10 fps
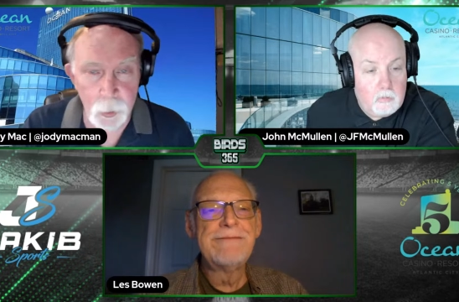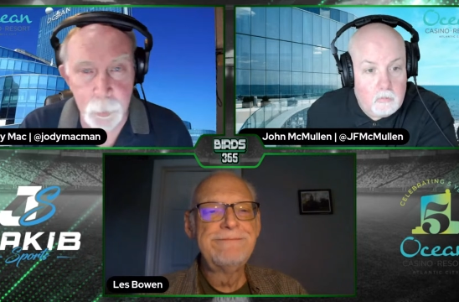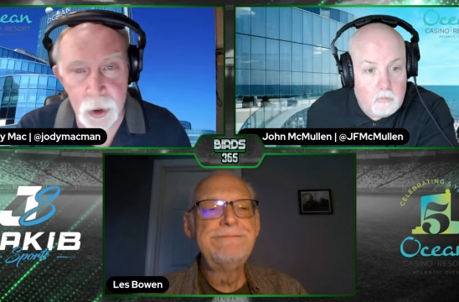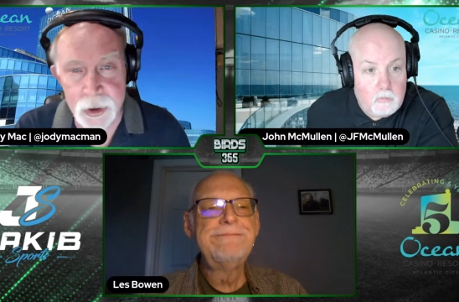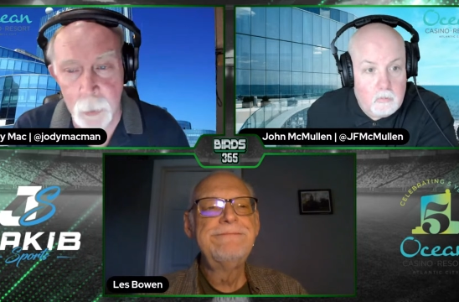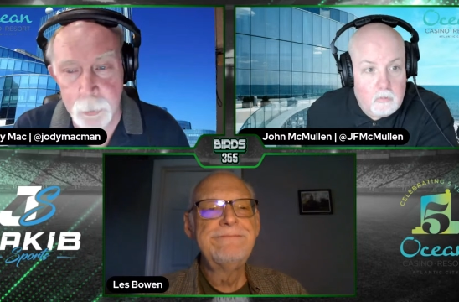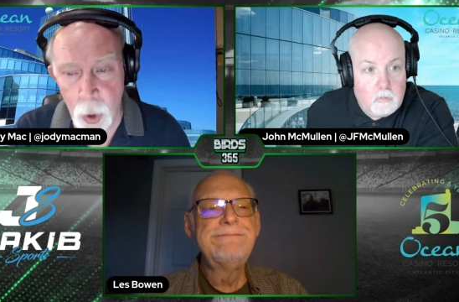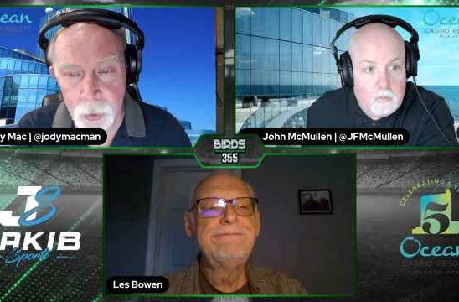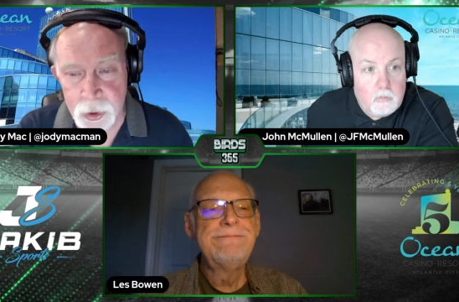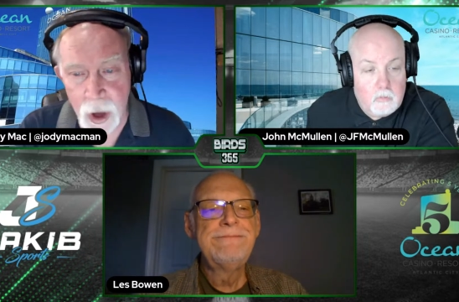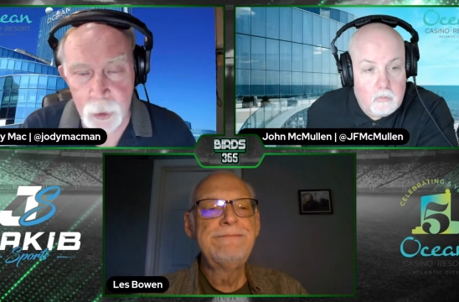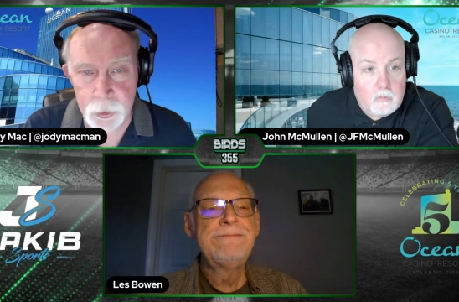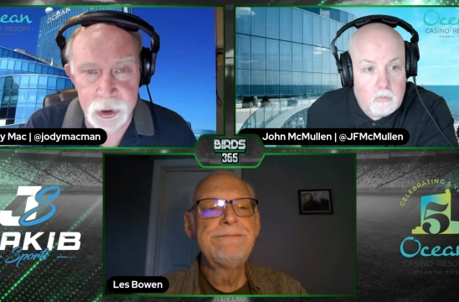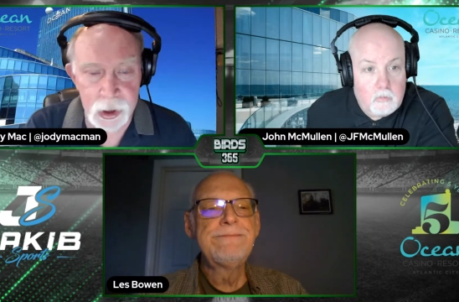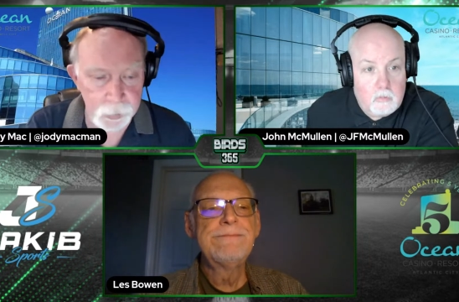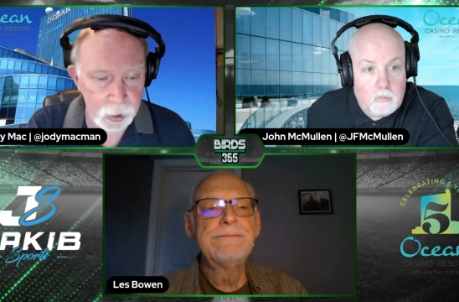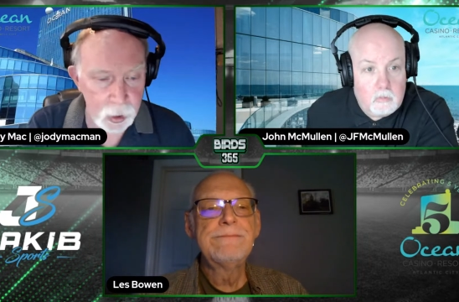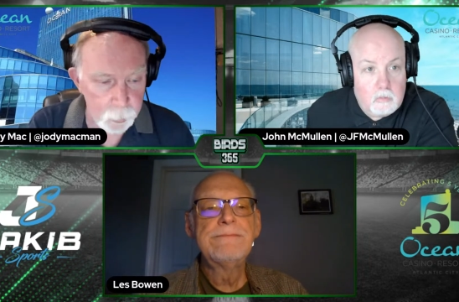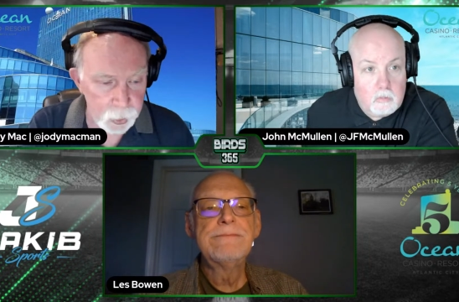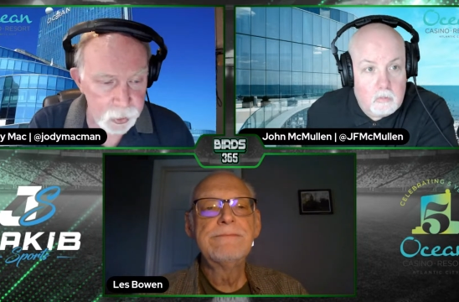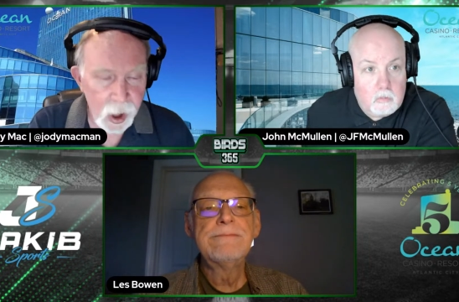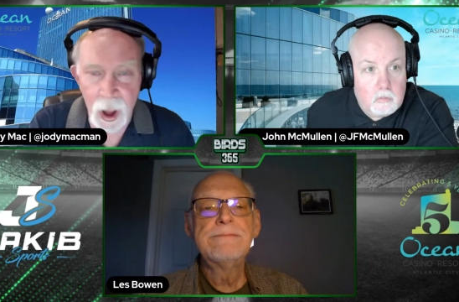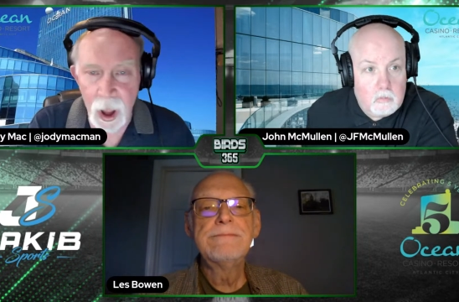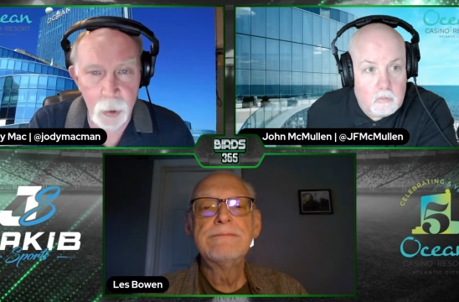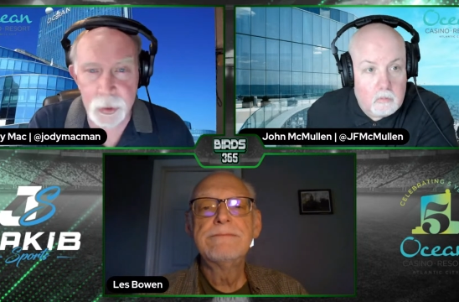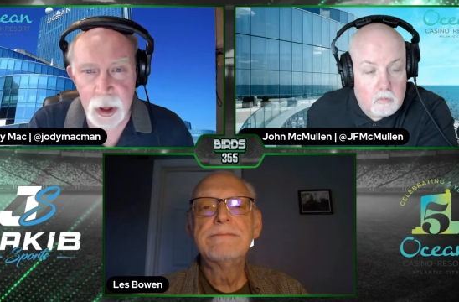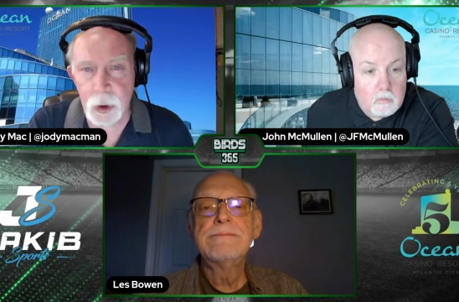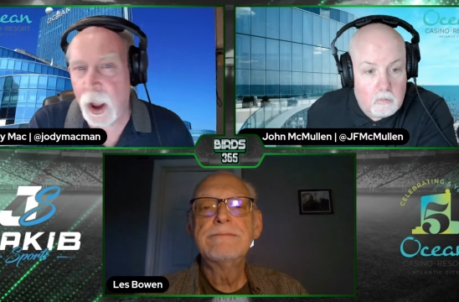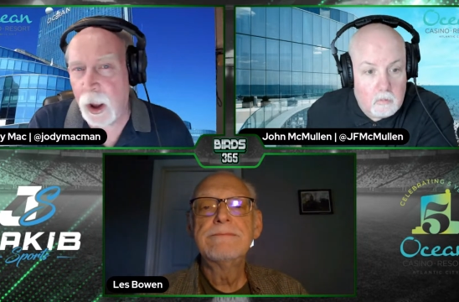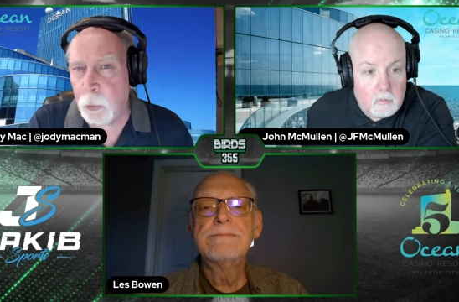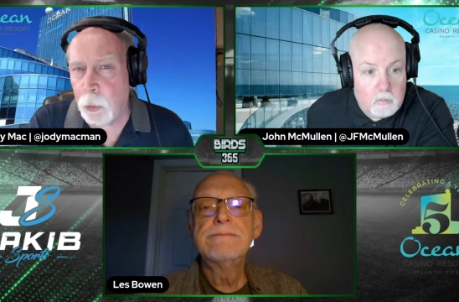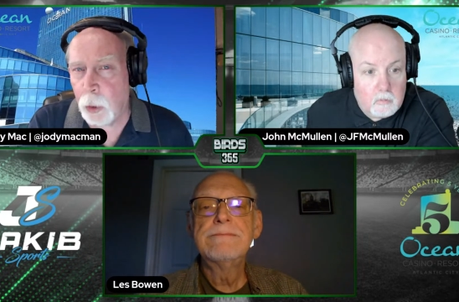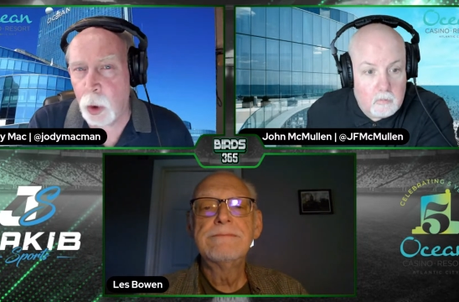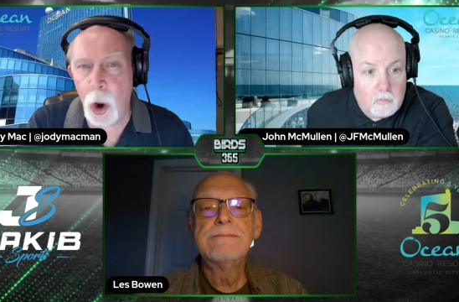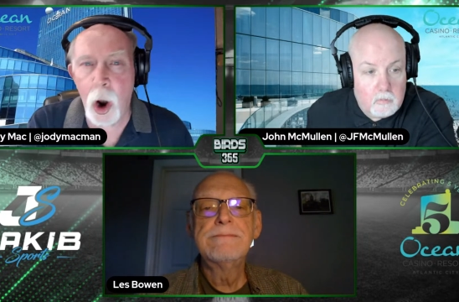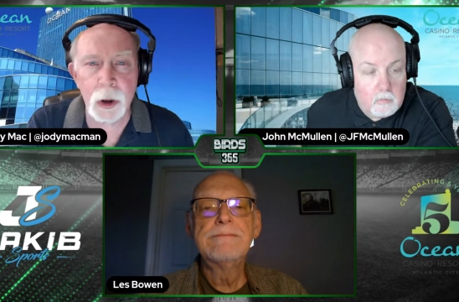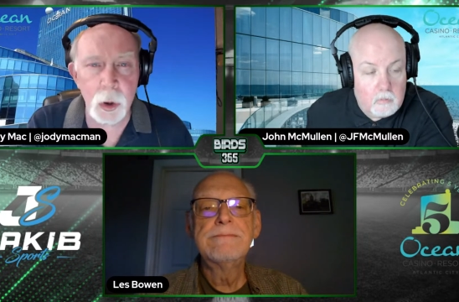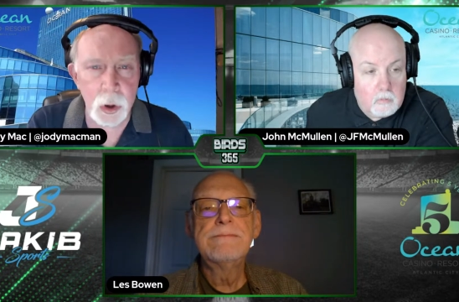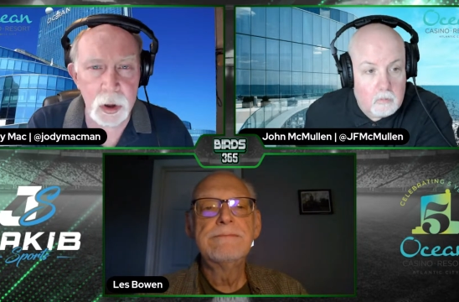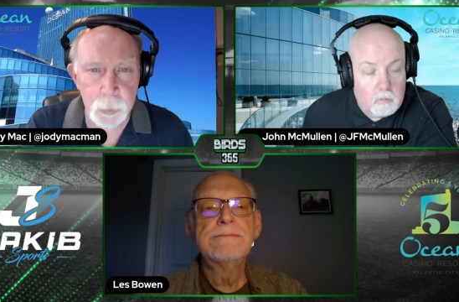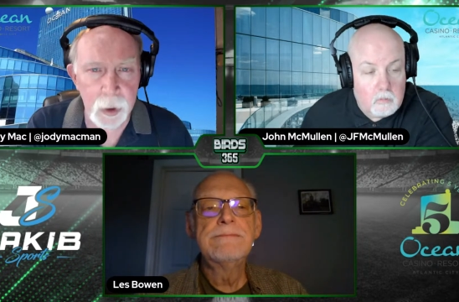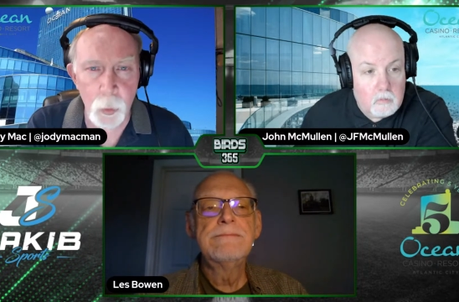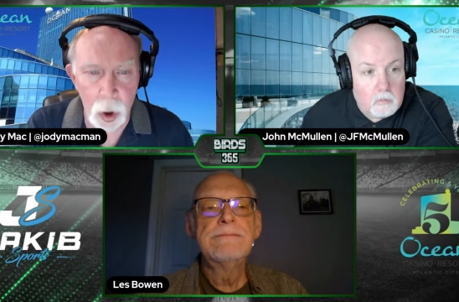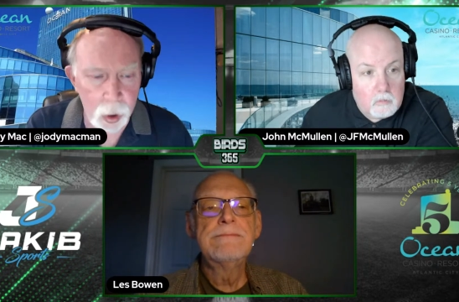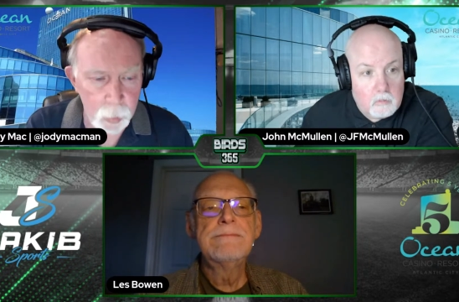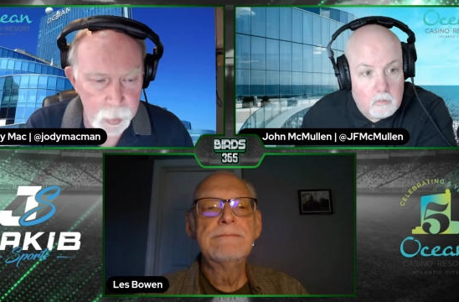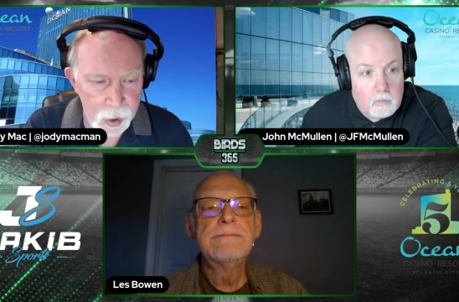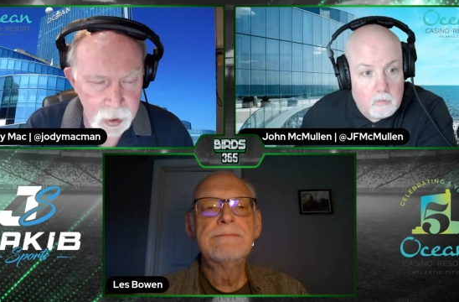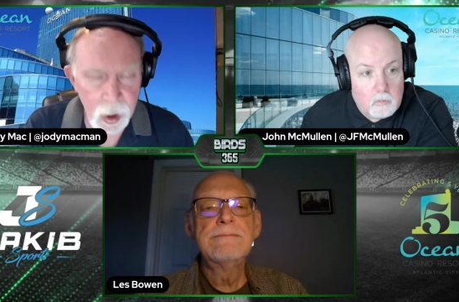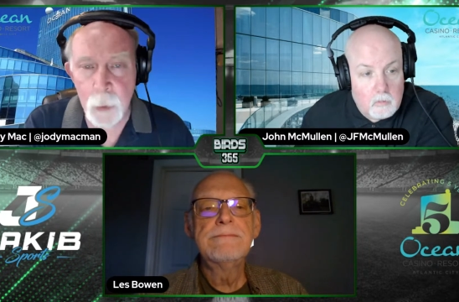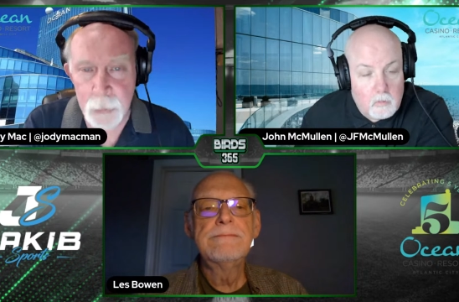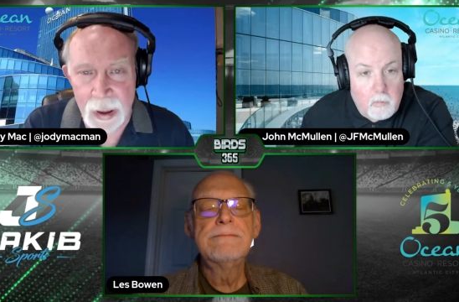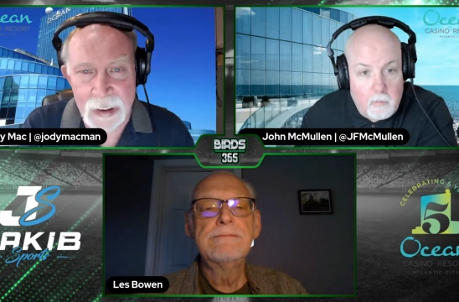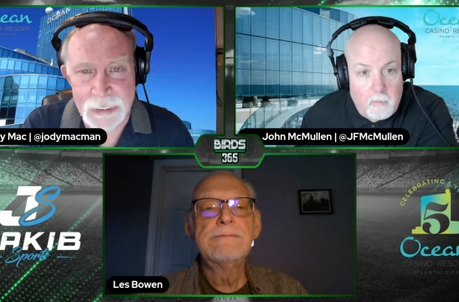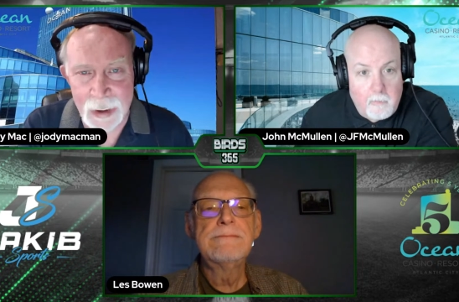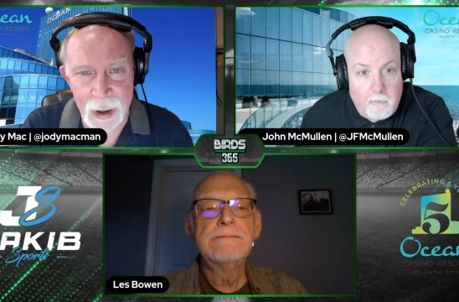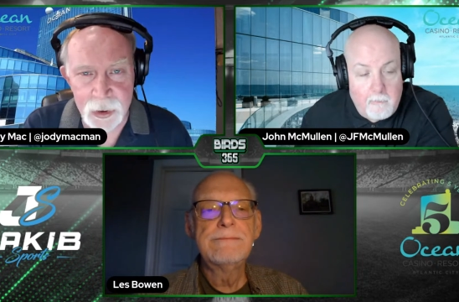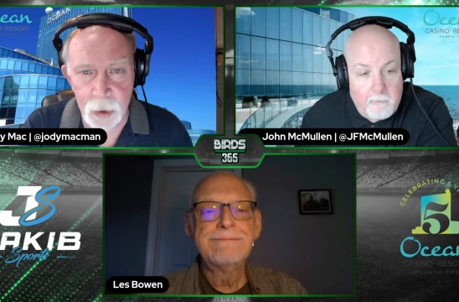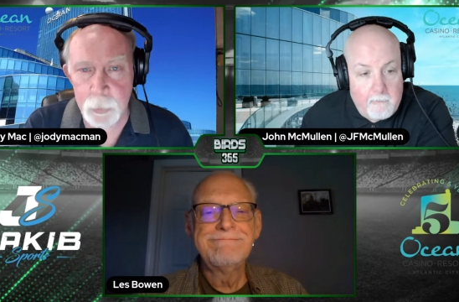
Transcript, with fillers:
Speaker 1: yeah. puts up those kind of receiving numbers. I don't think anyone would argue that he's been one of the best pass-catching